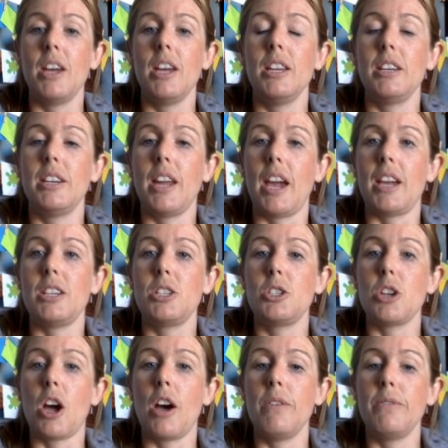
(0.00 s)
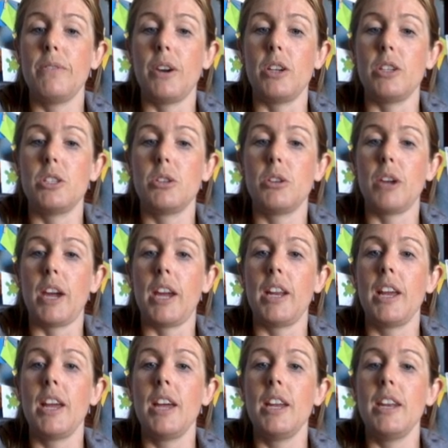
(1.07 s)
Nice job, first grade.
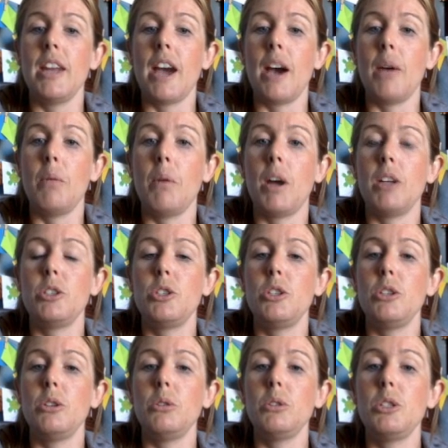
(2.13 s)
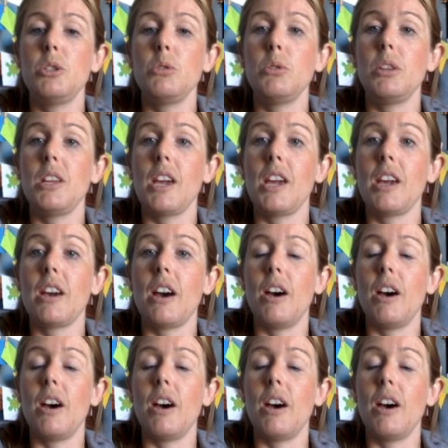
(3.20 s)
Now I want you to think